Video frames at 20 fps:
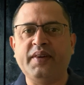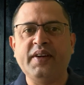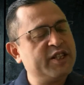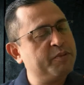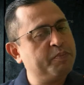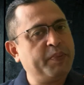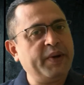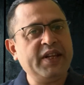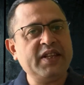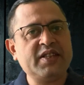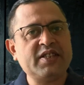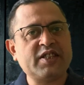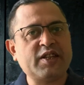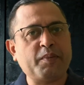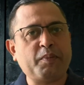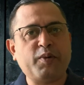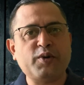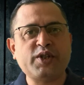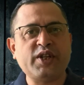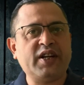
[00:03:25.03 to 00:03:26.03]
Spirits
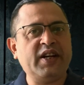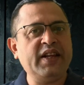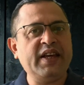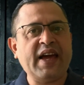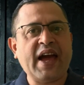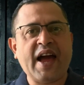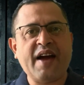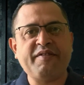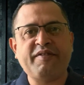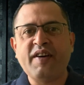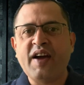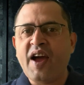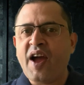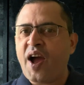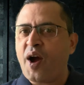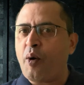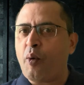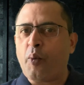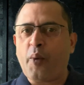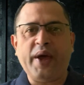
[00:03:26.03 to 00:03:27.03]
supposedly have
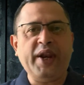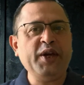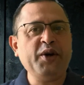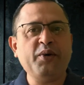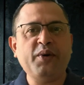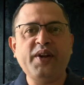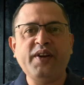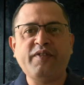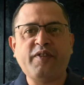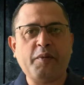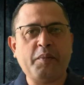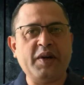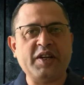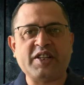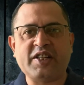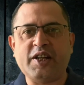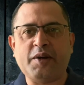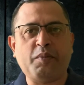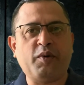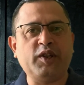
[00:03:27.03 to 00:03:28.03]
very good
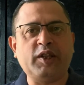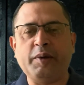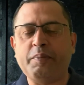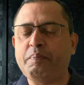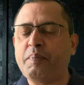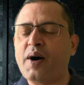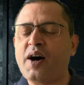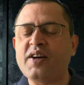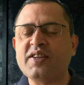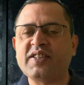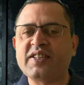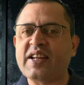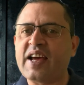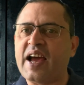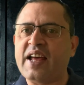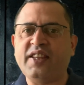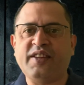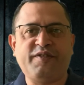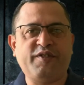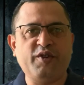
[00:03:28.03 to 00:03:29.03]
information about the past
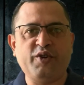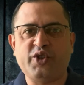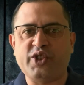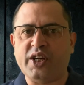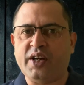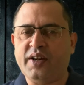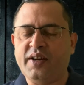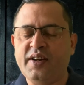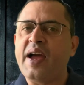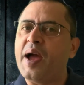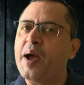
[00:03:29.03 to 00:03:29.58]
and the future.